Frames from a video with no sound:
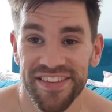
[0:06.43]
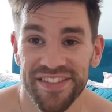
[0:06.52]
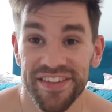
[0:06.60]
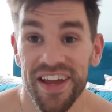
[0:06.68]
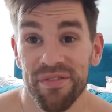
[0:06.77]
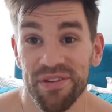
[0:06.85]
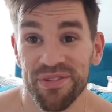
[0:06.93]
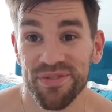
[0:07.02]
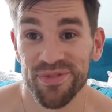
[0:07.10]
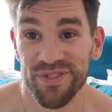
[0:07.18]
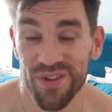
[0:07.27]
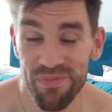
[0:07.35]
Today I'm going to be
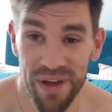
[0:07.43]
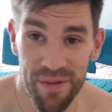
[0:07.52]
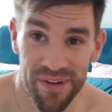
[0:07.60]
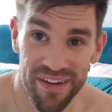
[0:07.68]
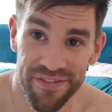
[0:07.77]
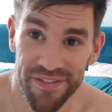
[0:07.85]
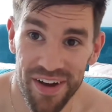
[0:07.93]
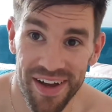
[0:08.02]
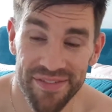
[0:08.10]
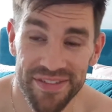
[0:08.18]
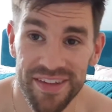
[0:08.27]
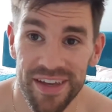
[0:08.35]
talking to you about my
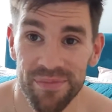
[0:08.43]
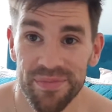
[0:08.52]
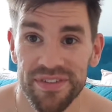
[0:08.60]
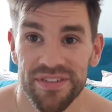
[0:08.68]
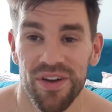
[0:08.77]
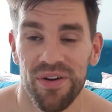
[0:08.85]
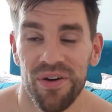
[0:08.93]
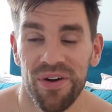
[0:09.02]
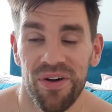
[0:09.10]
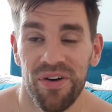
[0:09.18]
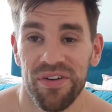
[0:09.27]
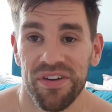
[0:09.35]
5 tips
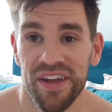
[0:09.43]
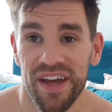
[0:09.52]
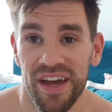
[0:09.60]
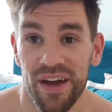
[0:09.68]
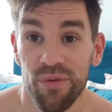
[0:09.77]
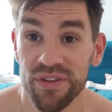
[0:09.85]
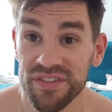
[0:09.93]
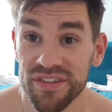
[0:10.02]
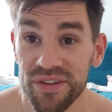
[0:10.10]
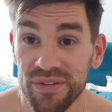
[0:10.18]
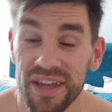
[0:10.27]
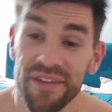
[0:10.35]
on what to
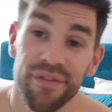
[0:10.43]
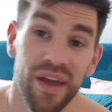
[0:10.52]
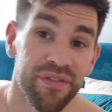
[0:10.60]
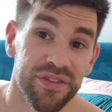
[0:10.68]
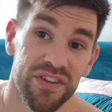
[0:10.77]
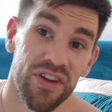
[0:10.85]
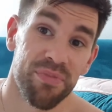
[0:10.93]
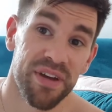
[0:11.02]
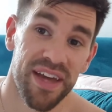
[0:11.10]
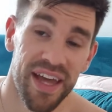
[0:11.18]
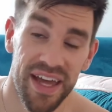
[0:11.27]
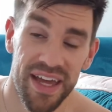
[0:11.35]
do if you have a stoma
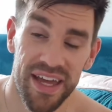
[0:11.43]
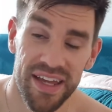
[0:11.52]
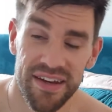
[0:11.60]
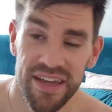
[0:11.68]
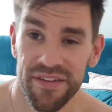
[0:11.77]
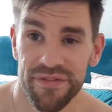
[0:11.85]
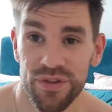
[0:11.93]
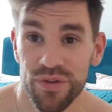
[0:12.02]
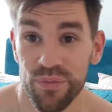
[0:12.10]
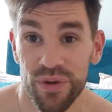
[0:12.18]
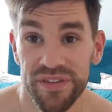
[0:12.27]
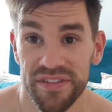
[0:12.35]
and if
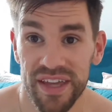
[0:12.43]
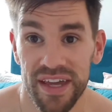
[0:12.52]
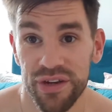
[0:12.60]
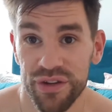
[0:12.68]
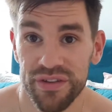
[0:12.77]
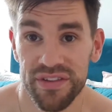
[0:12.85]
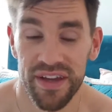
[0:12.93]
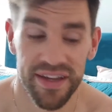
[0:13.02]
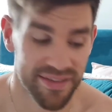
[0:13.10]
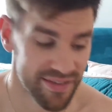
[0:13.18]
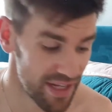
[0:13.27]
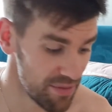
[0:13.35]
you want to get a good
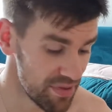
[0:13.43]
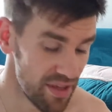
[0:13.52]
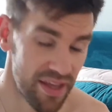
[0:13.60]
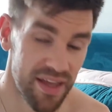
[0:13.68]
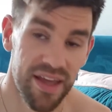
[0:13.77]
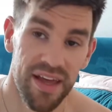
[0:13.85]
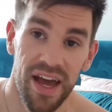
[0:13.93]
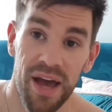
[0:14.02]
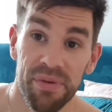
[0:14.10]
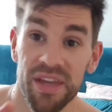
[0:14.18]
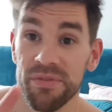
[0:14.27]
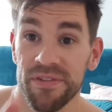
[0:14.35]
night's sleep.
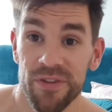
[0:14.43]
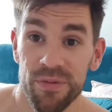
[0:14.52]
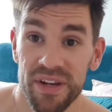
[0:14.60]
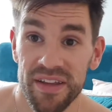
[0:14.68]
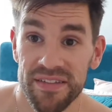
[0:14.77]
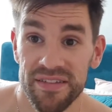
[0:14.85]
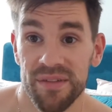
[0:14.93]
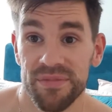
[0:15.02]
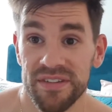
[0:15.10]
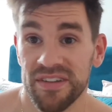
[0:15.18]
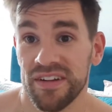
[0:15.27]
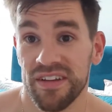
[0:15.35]
But give me a few minutes, I'm
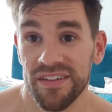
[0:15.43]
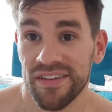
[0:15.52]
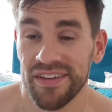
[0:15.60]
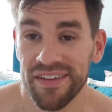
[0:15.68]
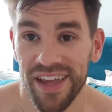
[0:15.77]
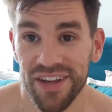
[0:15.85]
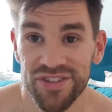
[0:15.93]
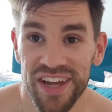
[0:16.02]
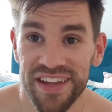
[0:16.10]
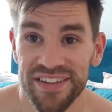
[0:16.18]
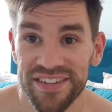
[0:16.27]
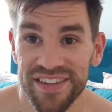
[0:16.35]
just going to get
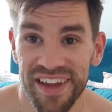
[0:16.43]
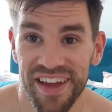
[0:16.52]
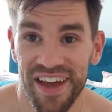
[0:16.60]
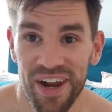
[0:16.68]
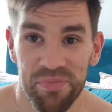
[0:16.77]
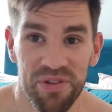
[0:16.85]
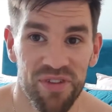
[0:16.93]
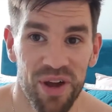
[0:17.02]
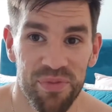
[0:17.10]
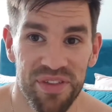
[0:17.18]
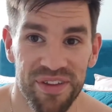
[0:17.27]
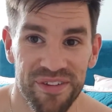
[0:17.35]
changed and I'll be
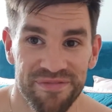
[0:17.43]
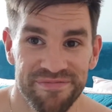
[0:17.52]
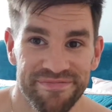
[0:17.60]
right with you.